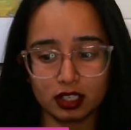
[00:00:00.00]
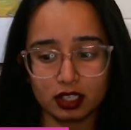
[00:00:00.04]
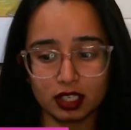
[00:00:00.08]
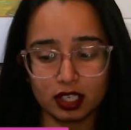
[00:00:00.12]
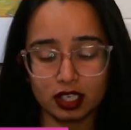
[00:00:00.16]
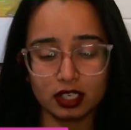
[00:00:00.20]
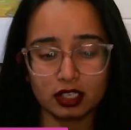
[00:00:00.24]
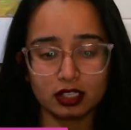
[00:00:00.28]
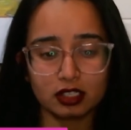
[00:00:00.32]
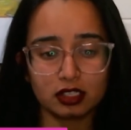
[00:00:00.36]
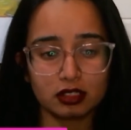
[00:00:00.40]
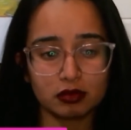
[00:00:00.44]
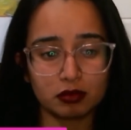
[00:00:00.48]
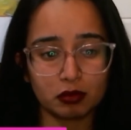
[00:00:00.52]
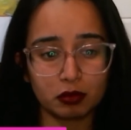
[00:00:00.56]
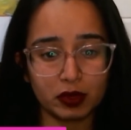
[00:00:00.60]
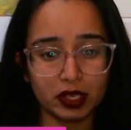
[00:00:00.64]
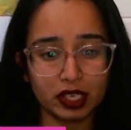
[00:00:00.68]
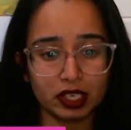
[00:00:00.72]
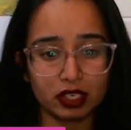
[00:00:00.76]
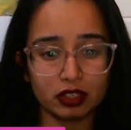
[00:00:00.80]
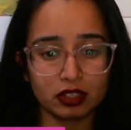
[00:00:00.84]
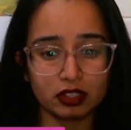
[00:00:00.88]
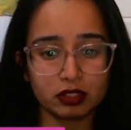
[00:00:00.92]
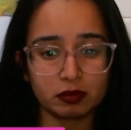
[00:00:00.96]
is
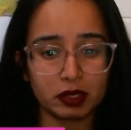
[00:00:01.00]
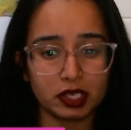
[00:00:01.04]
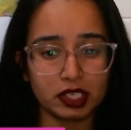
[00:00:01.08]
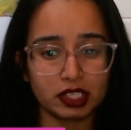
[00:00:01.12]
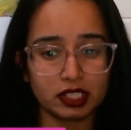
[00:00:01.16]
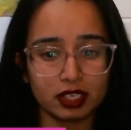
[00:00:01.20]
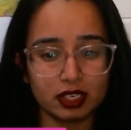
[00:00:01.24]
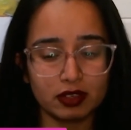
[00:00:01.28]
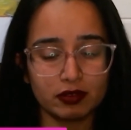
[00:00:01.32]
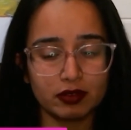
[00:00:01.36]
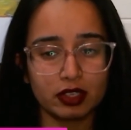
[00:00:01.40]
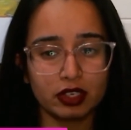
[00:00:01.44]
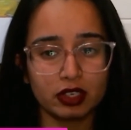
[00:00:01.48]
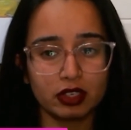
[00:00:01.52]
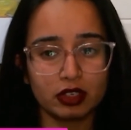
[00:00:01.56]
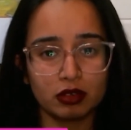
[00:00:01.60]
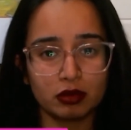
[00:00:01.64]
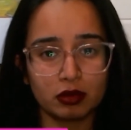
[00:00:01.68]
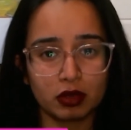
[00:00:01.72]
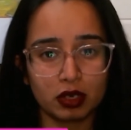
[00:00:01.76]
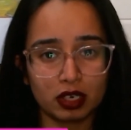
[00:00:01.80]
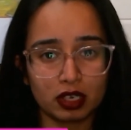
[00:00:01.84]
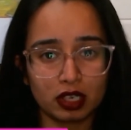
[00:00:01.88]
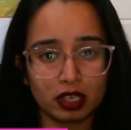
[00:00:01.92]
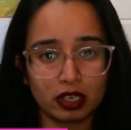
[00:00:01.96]
especially when you
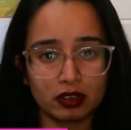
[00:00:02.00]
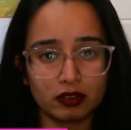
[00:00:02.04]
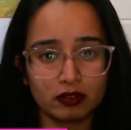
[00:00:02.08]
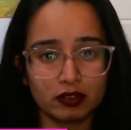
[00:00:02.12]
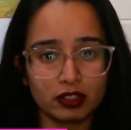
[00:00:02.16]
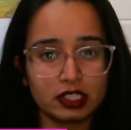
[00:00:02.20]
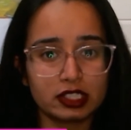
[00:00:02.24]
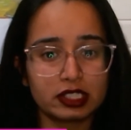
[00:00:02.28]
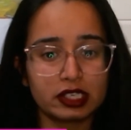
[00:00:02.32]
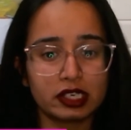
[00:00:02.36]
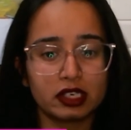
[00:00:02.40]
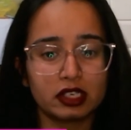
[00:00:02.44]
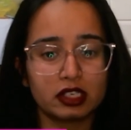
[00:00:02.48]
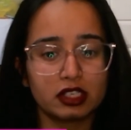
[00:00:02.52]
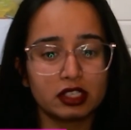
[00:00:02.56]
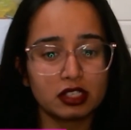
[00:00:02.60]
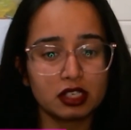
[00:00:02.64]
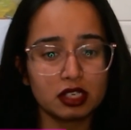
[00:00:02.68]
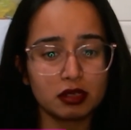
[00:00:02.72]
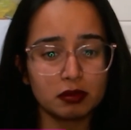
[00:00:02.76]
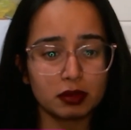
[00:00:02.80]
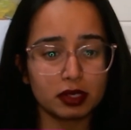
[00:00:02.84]
want to convince leadership